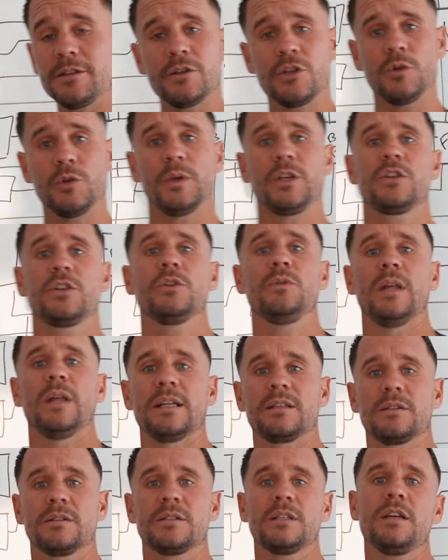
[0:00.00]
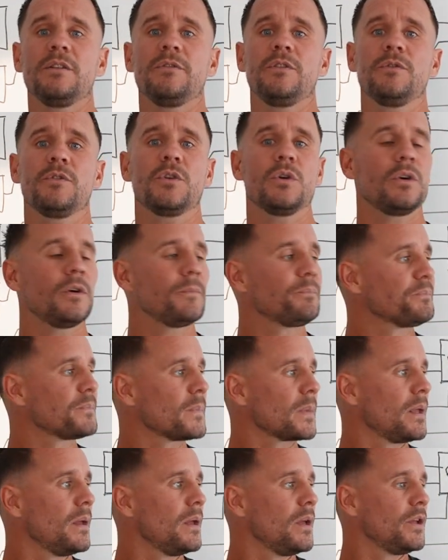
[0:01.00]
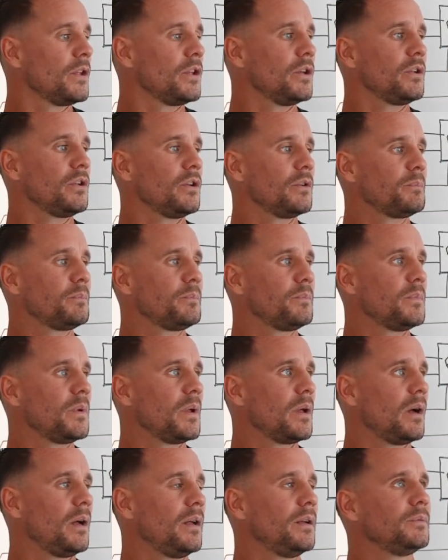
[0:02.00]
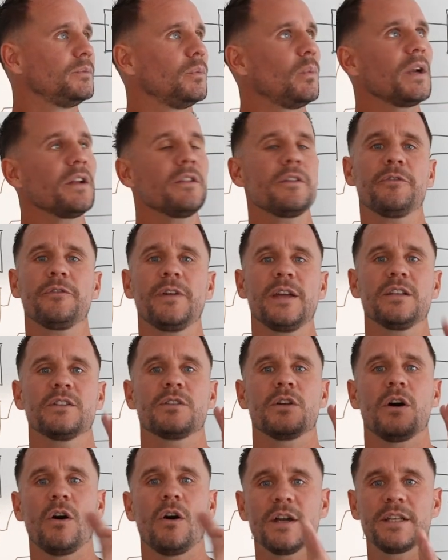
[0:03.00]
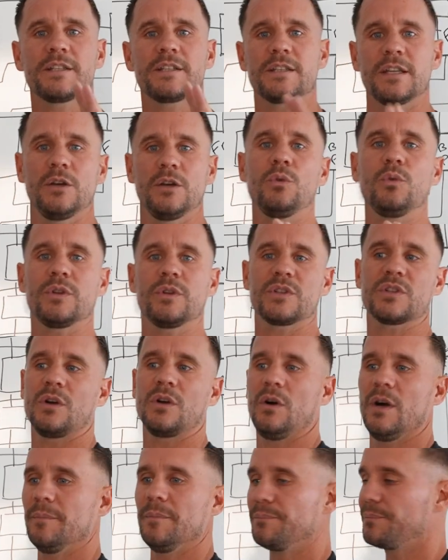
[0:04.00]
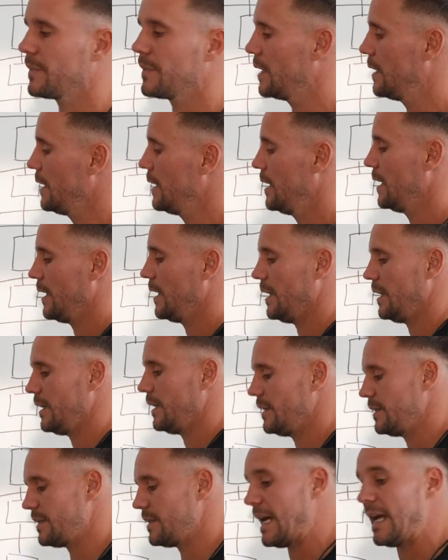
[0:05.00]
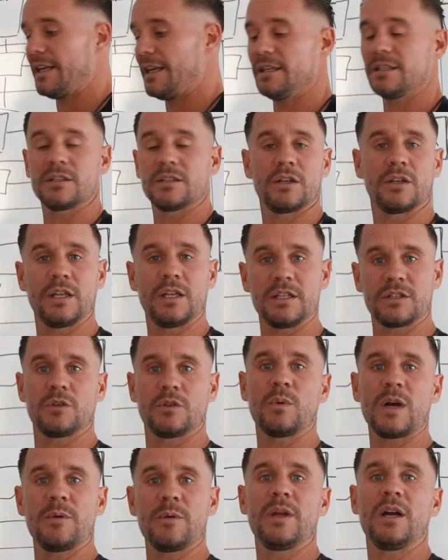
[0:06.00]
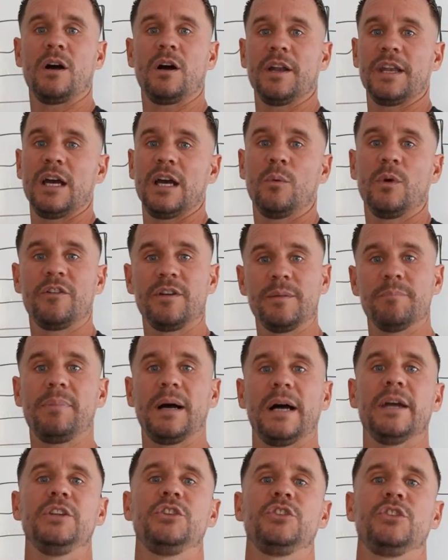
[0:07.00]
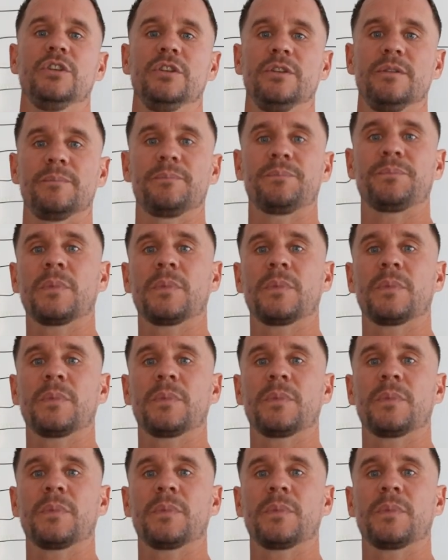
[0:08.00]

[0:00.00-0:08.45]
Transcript: that you would do that, so say if you've got, one of the things that I see all the time is, and it's the way we are now, we're impatient.